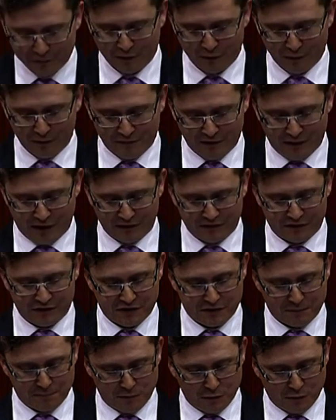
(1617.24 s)
your advice and
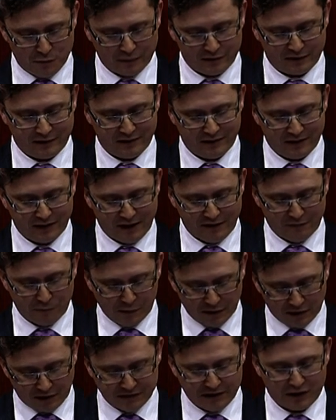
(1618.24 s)
support, even
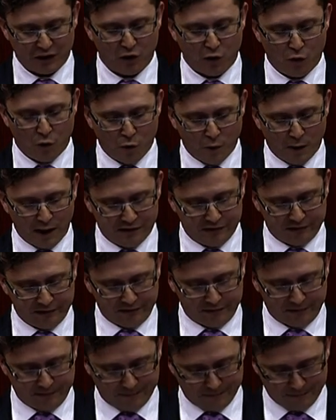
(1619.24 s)
when I didn't always
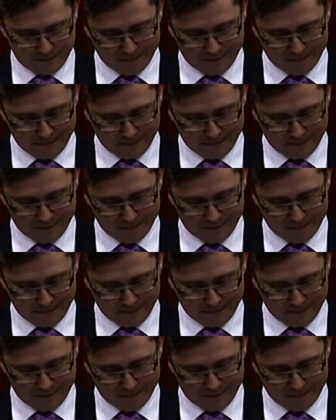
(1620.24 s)
listen.